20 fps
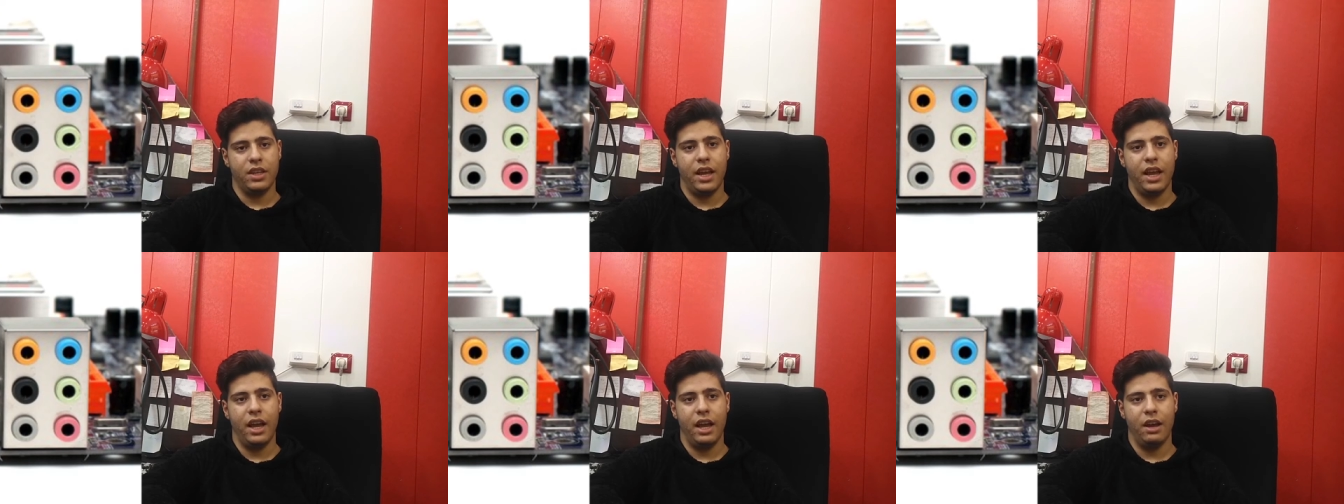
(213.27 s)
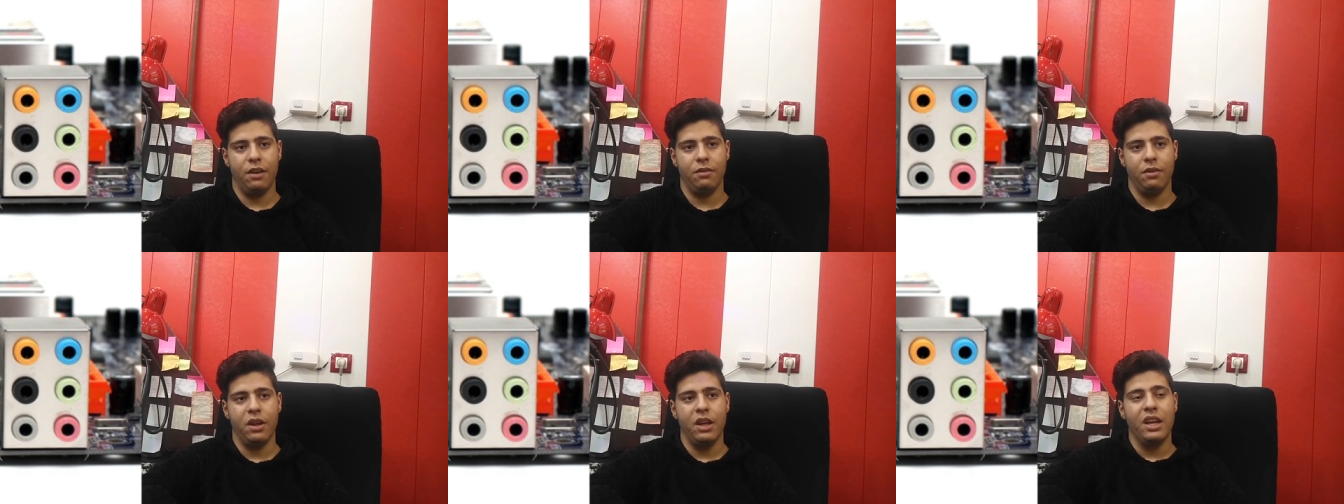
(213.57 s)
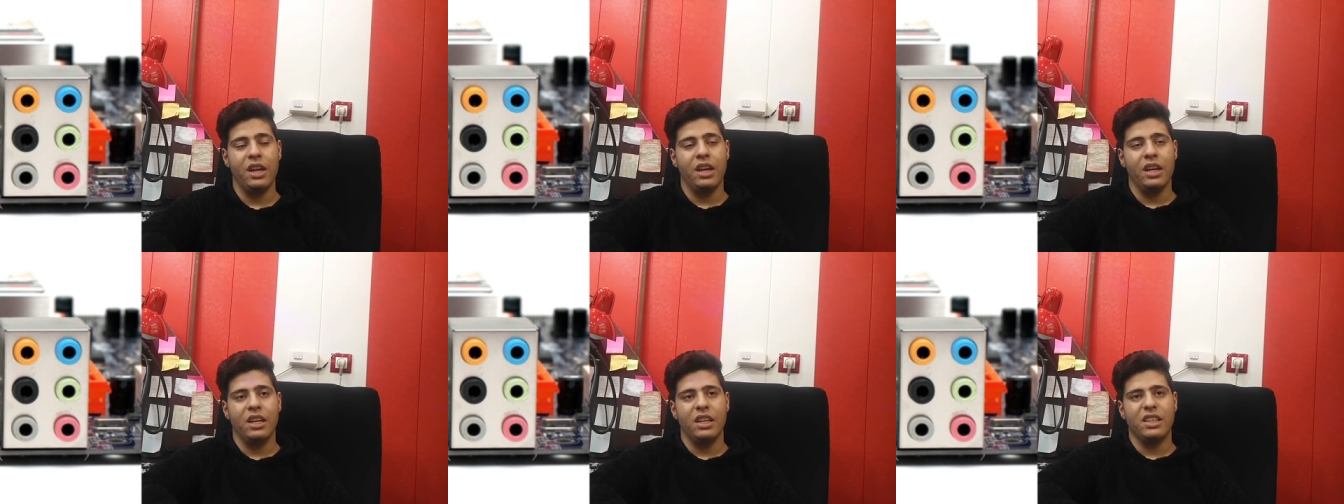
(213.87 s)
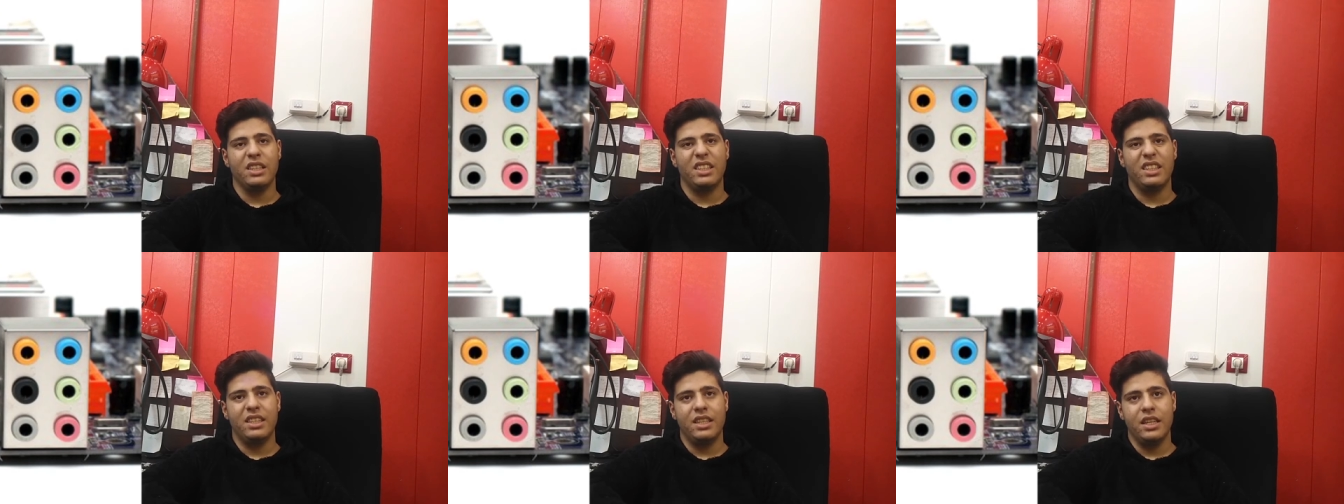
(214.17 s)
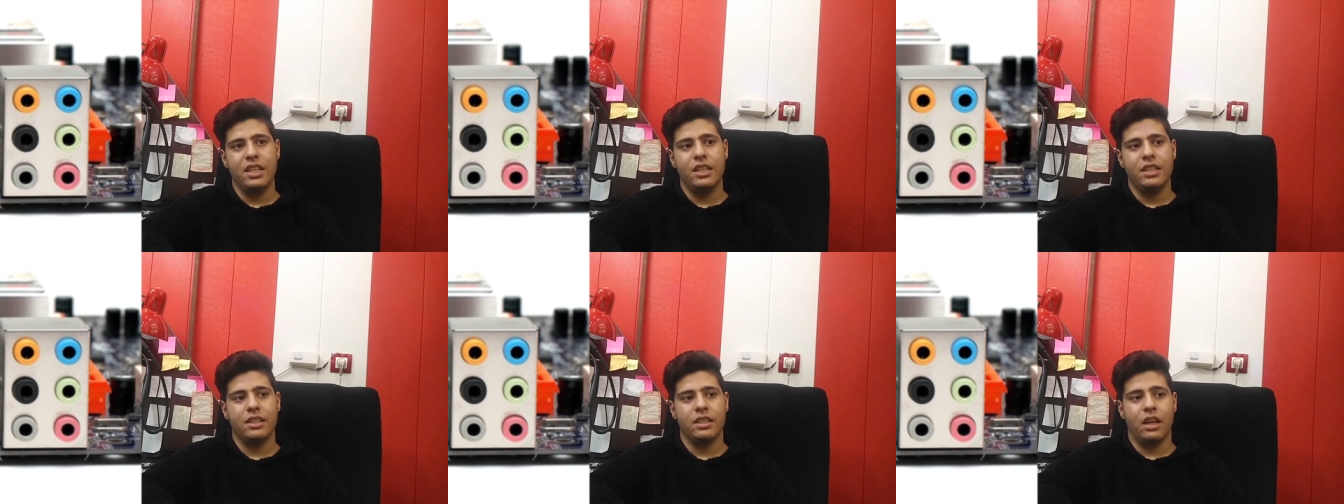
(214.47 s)
have
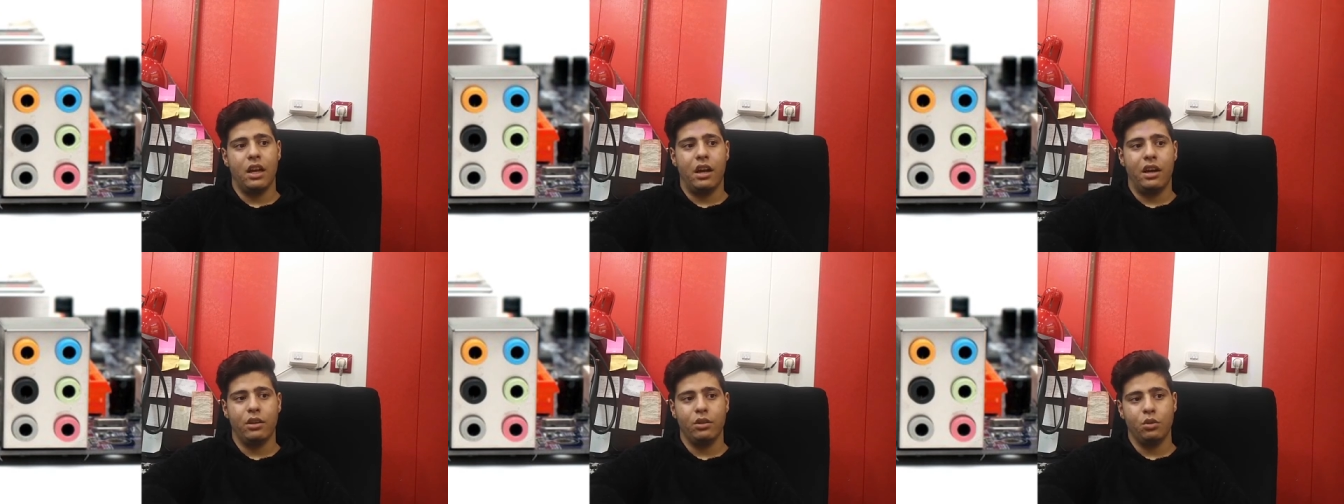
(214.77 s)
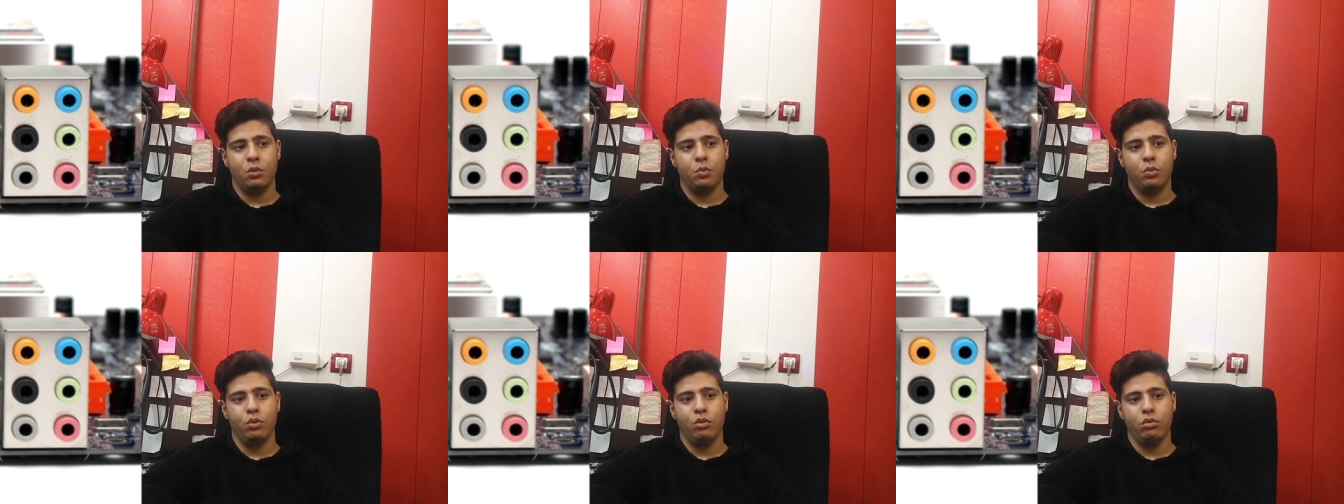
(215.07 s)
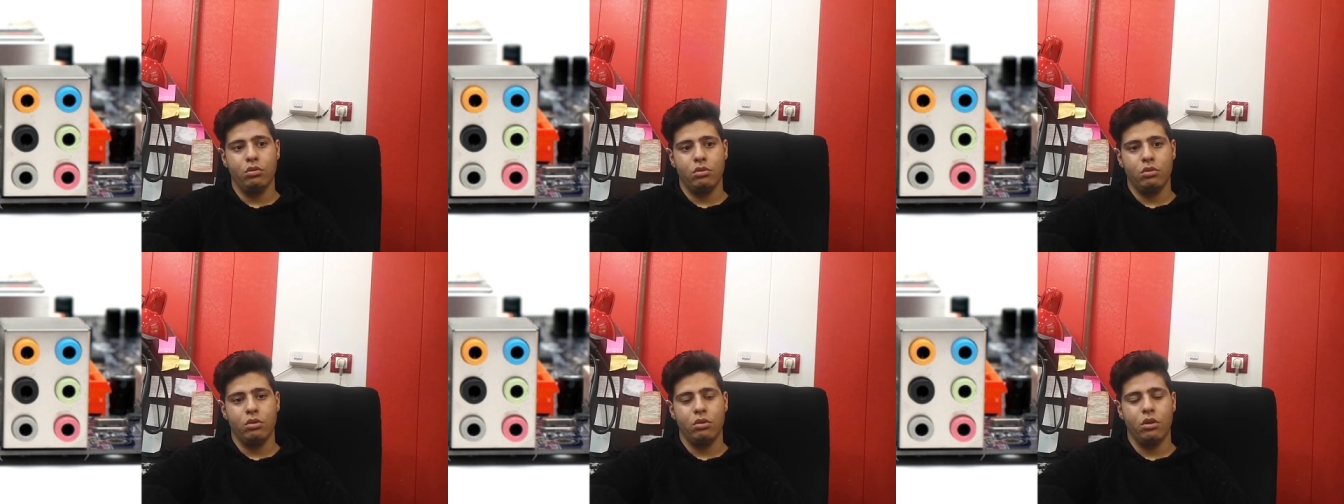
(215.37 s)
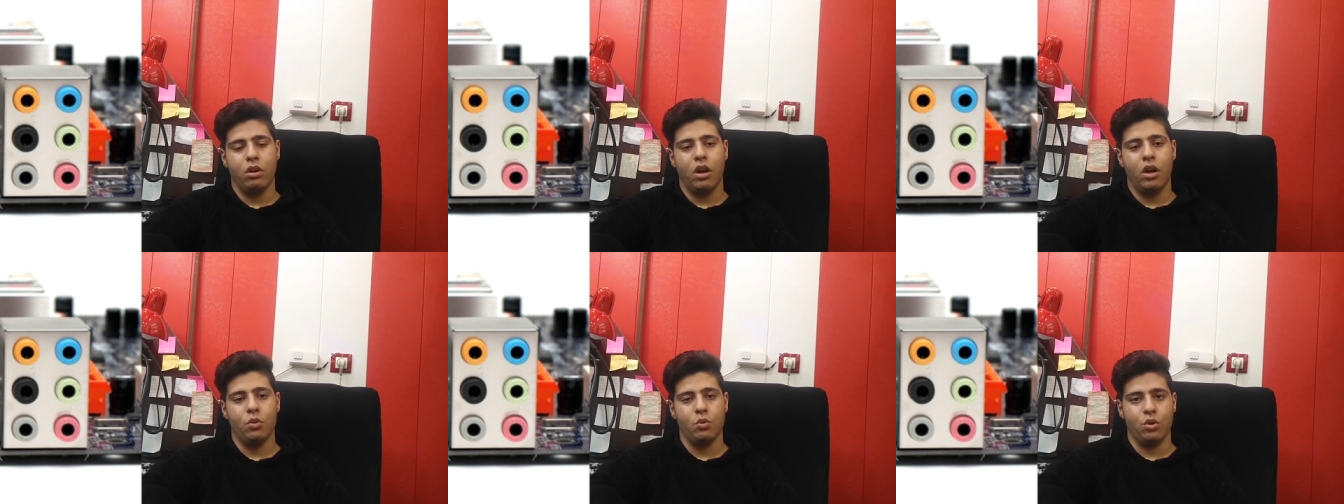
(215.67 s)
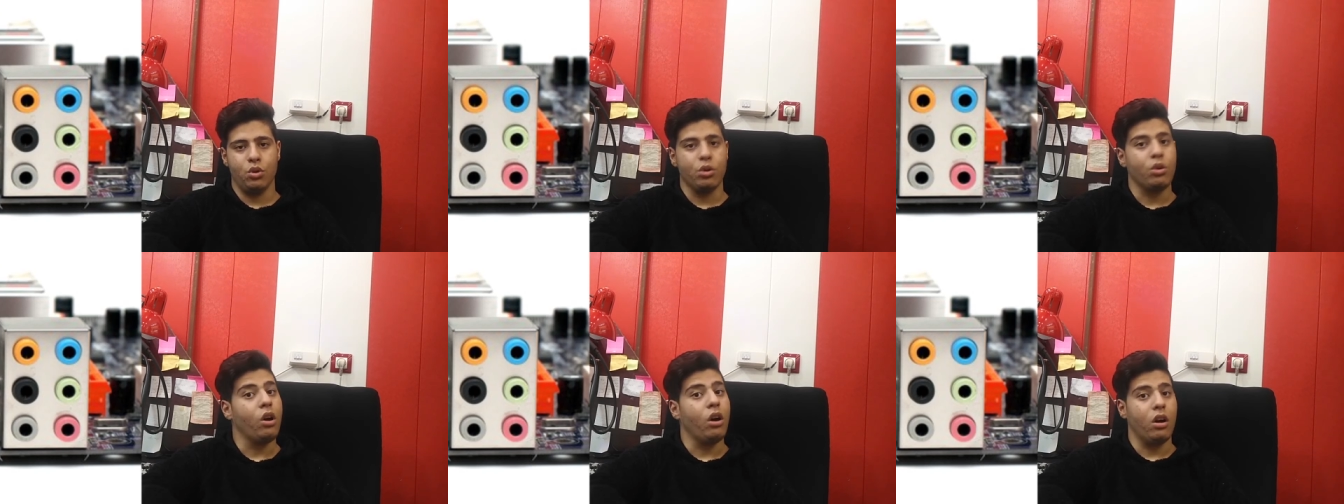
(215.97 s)
six output audio
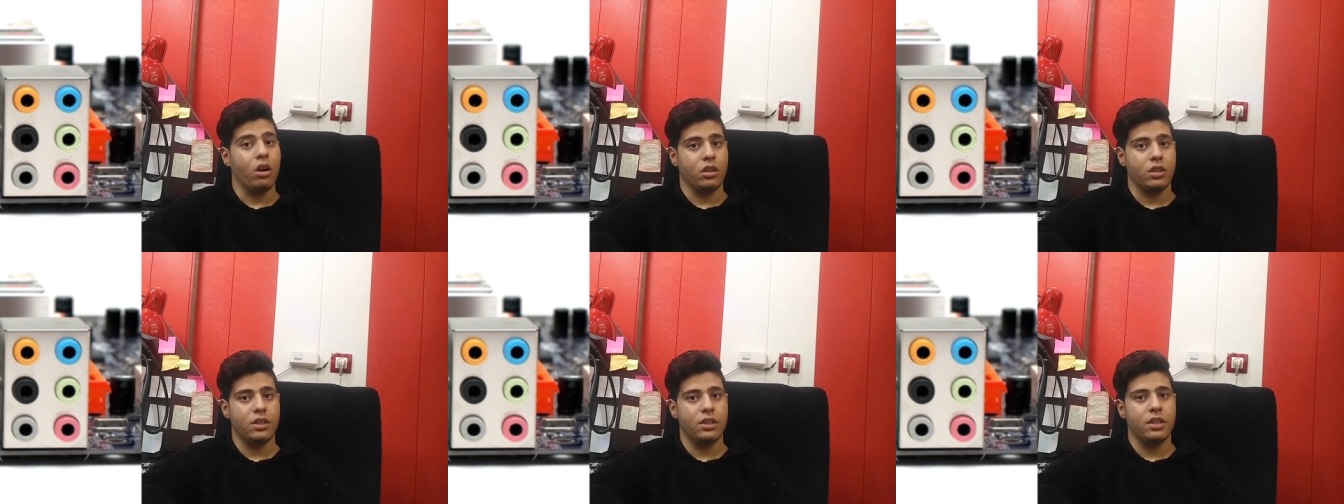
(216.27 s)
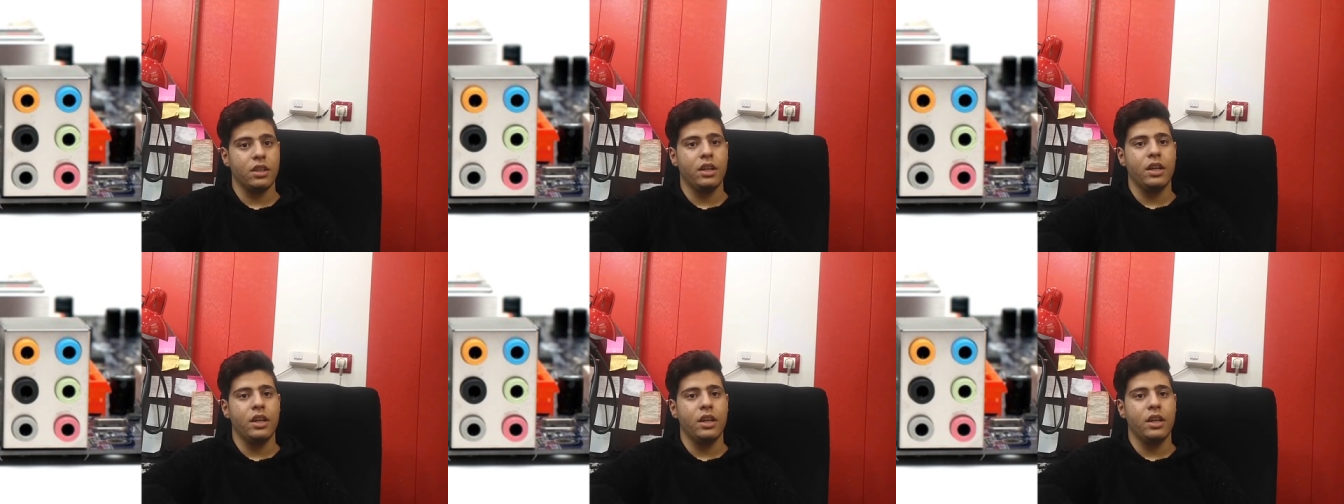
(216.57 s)
cards.